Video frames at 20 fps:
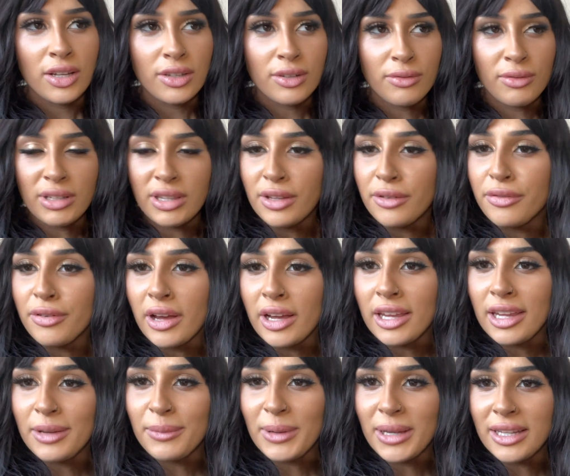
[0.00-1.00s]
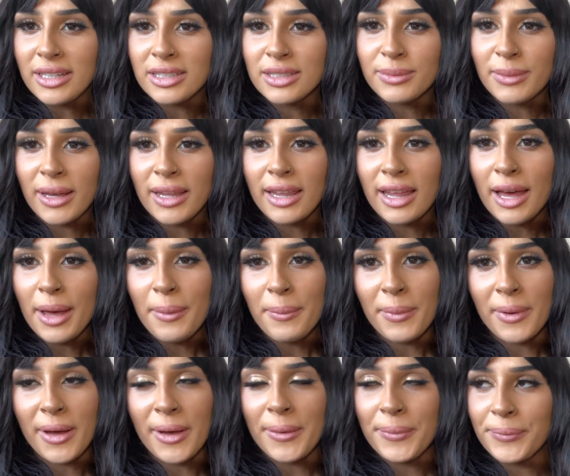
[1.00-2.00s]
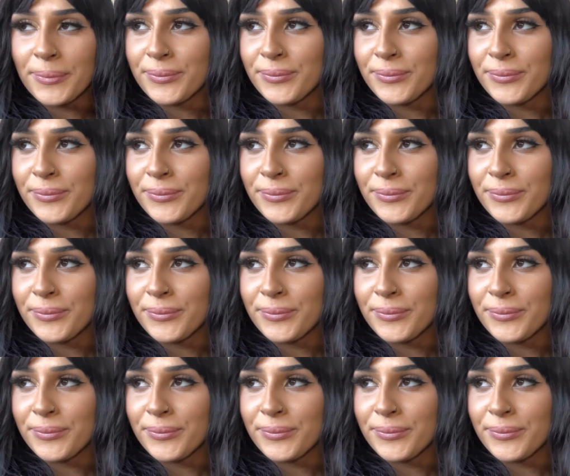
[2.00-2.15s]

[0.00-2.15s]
what the fuck he means by that, but